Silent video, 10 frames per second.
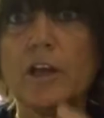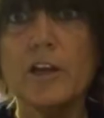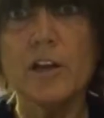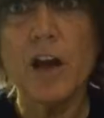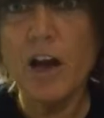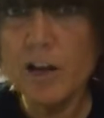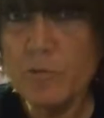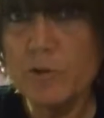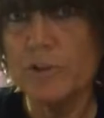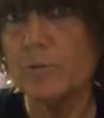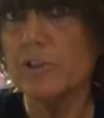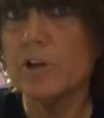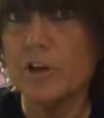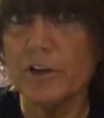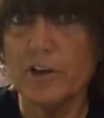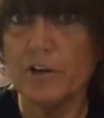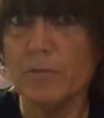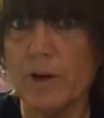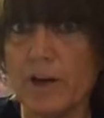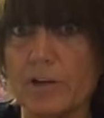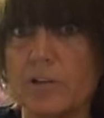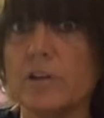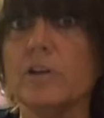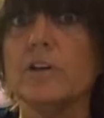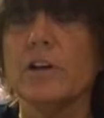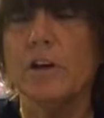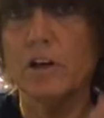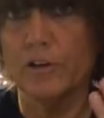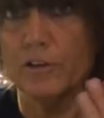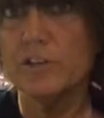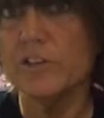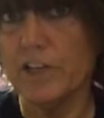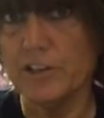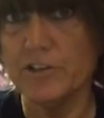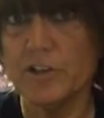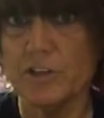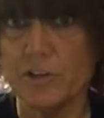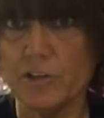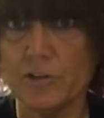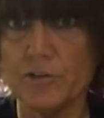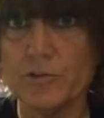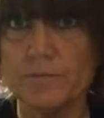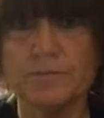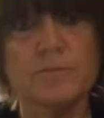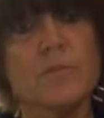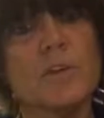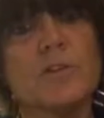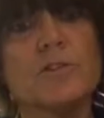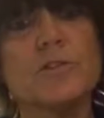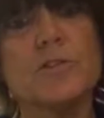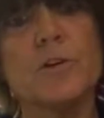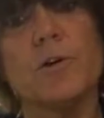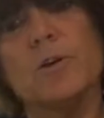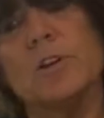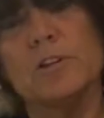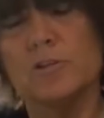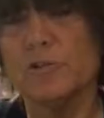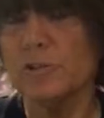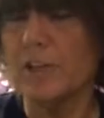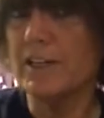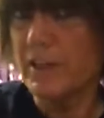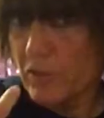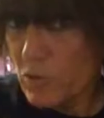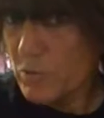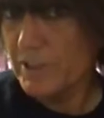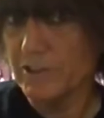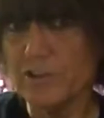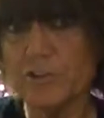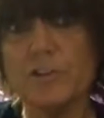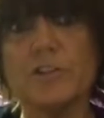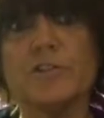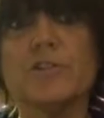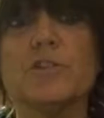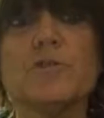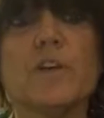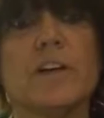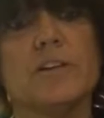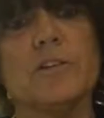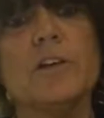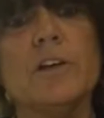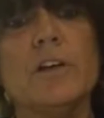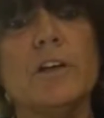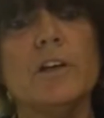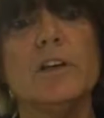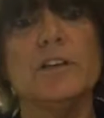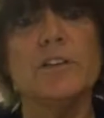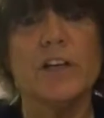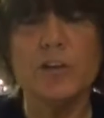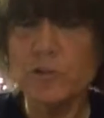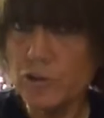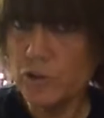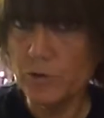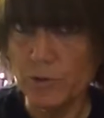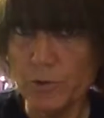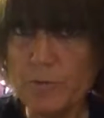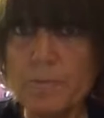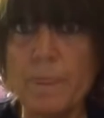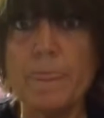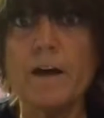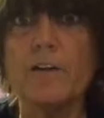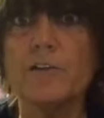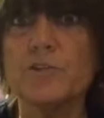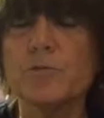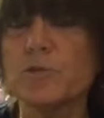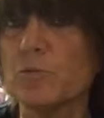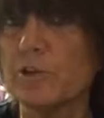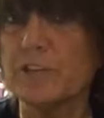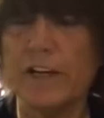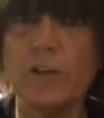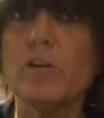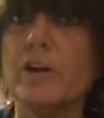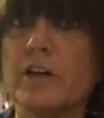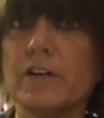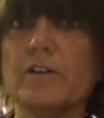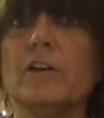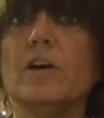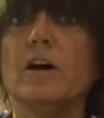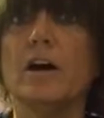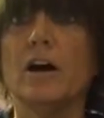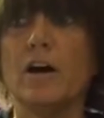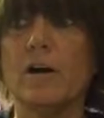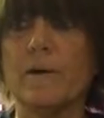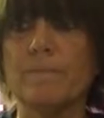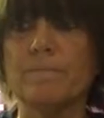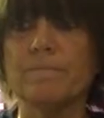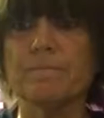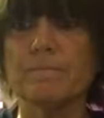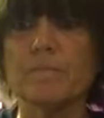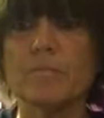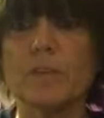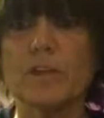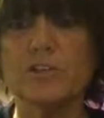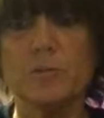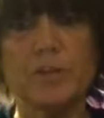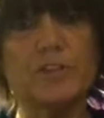And I'm going to be talking about the days and years. So another witness to this is found in Daniel 2. This was where Daniel had some